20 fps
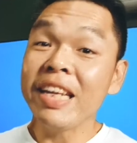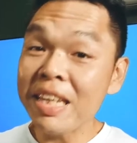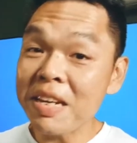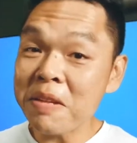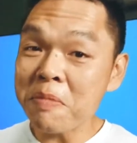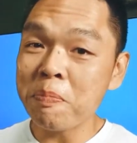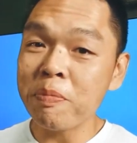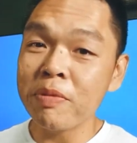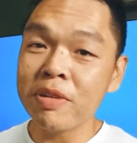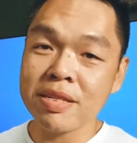
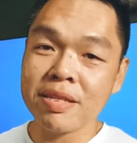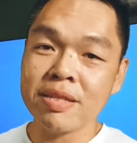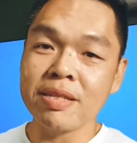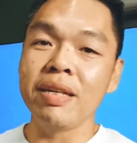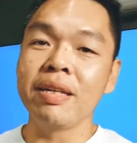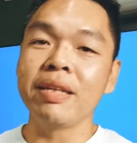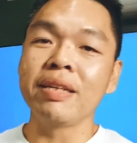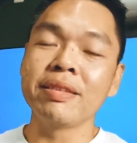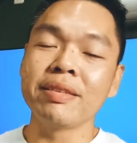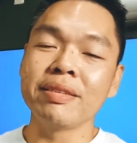in
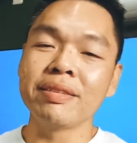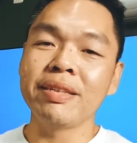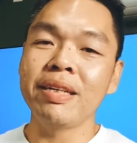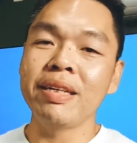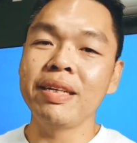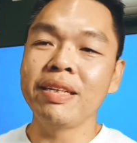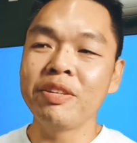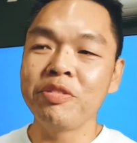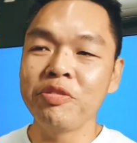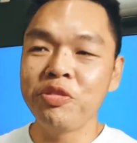person
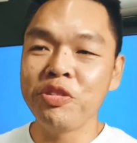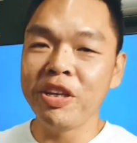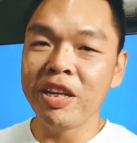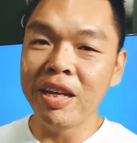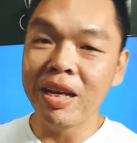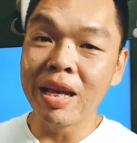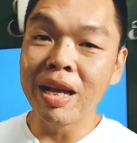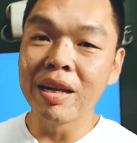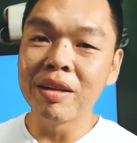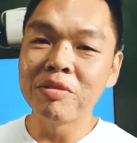in
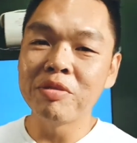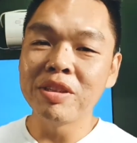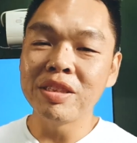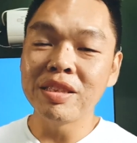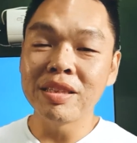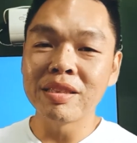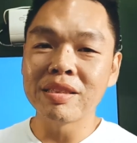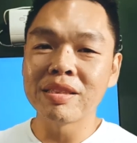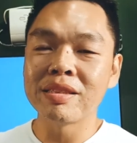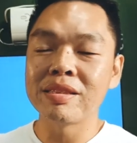Vienna,
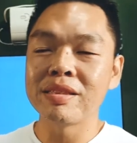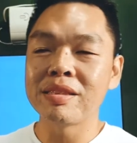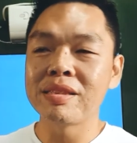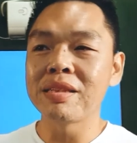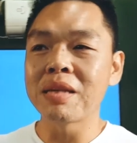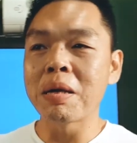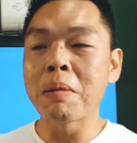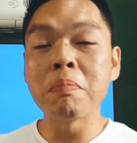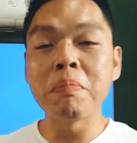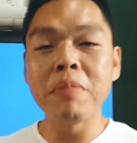which is
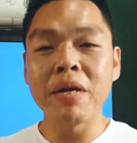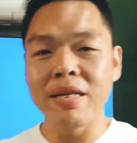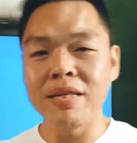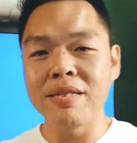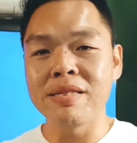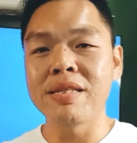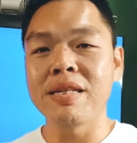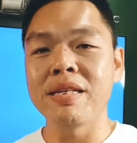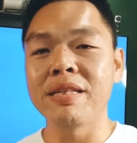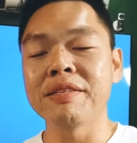
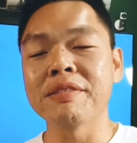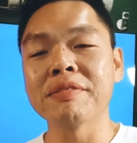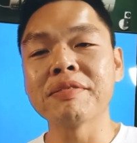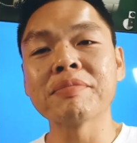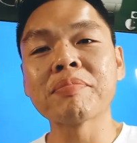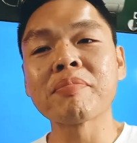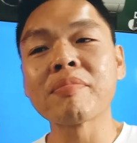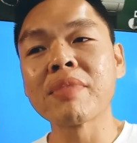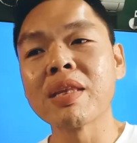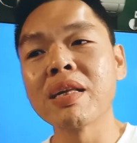amazing.
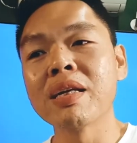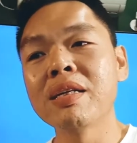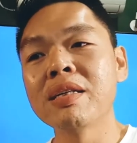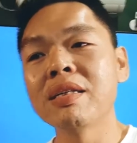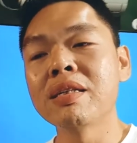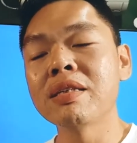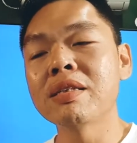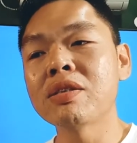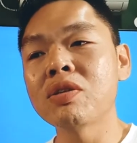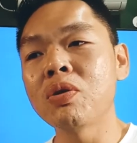
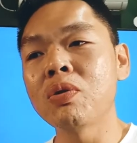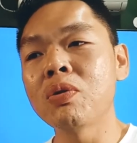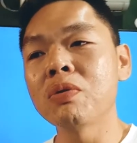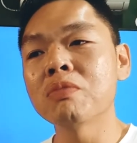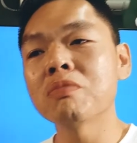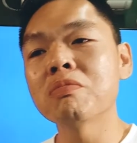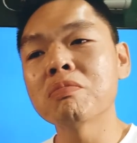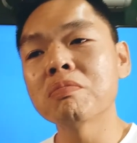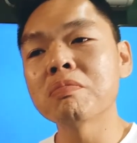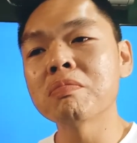
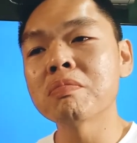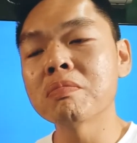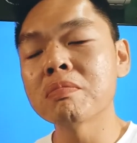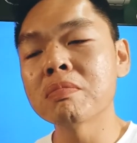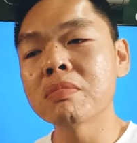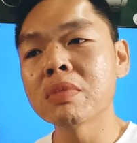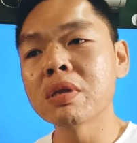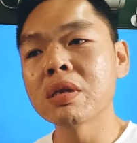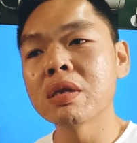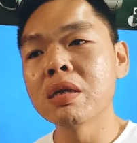So,
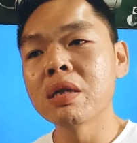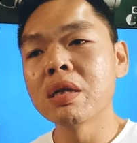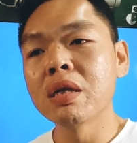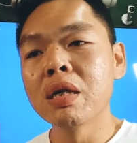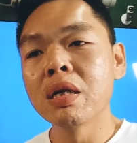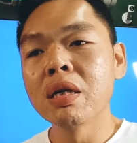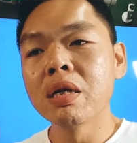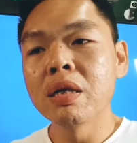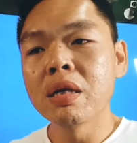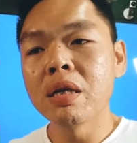
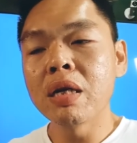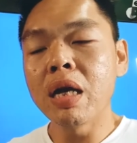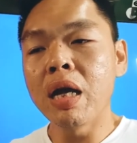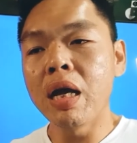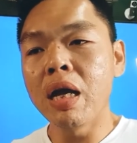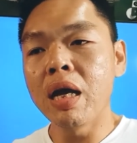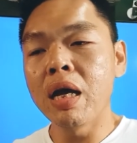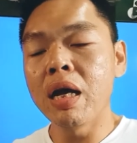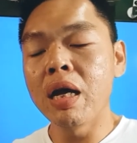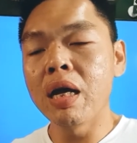
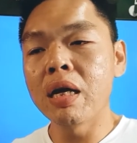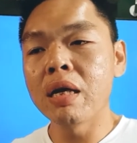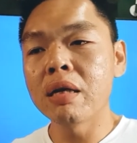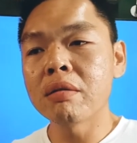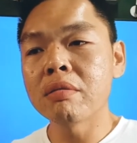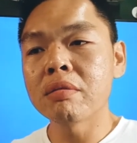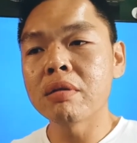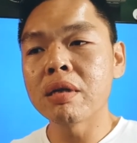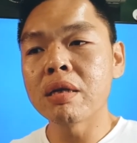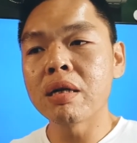uh,
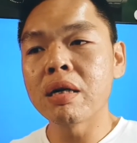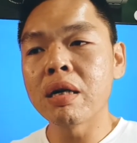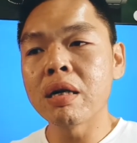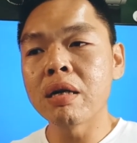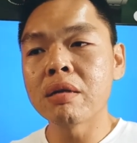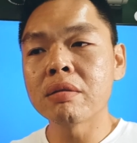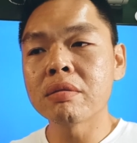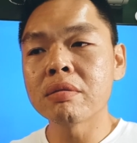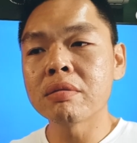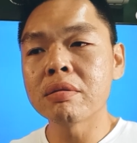
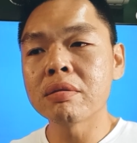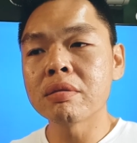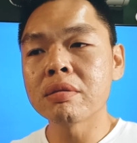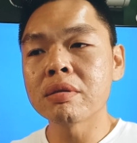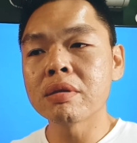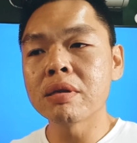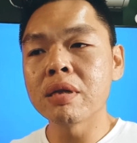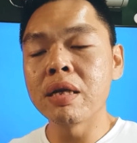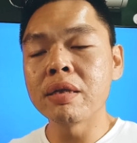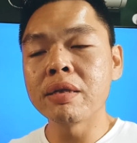
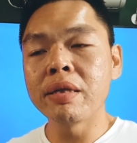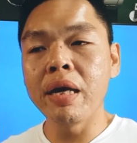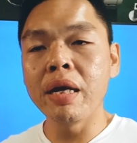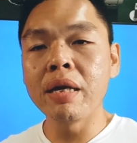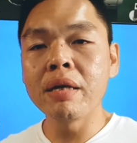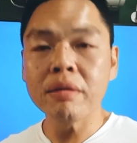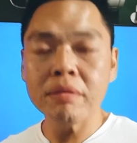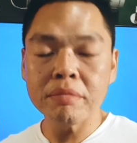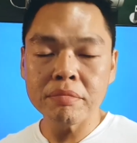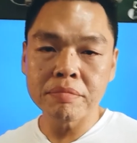
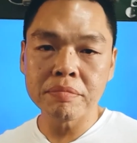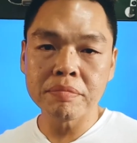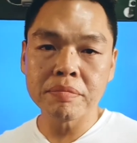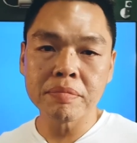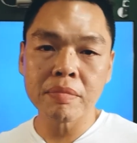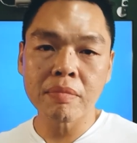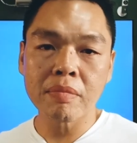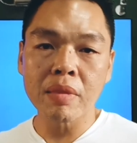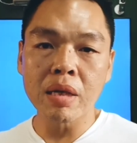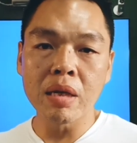again,
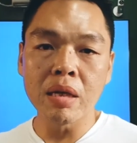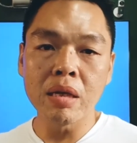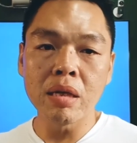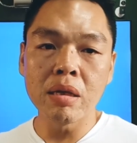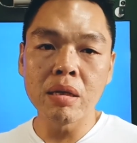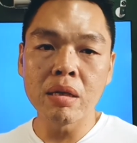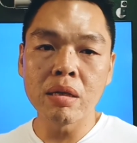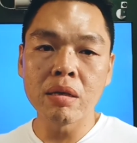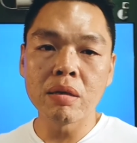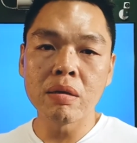
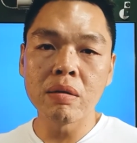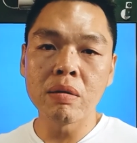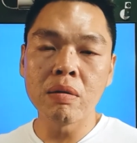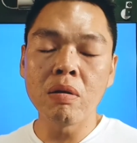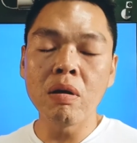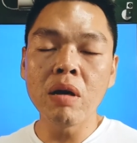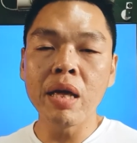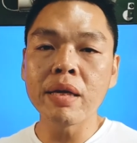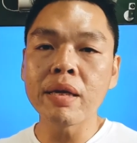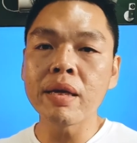
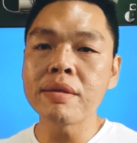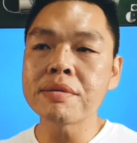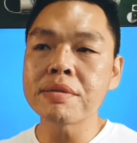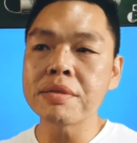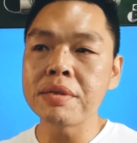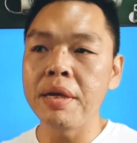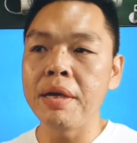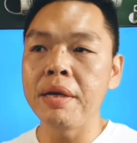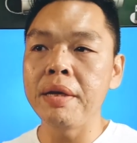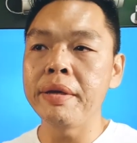all I can
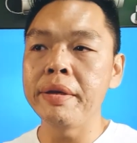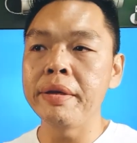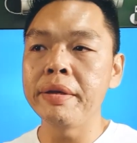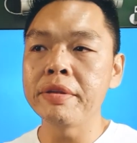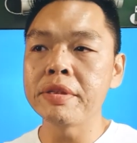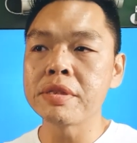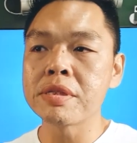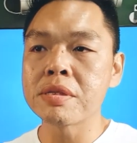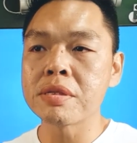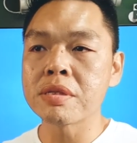say
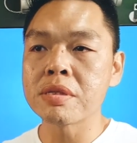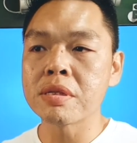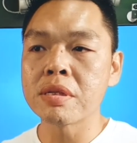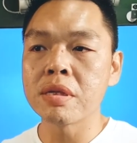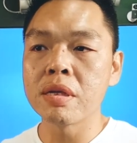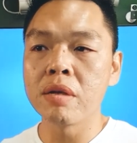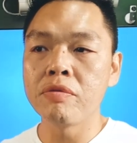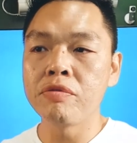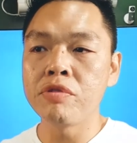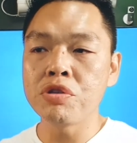is
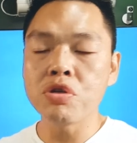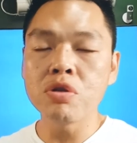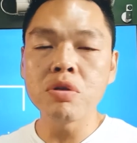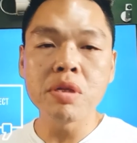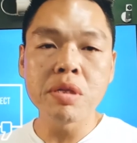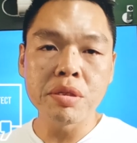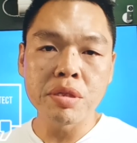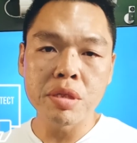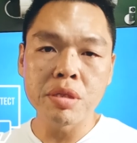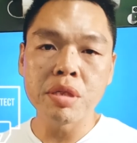
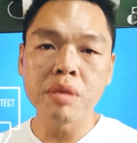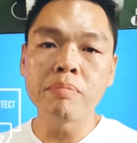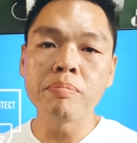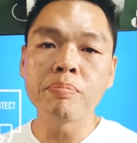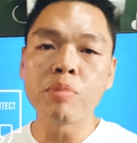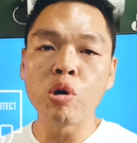Visualization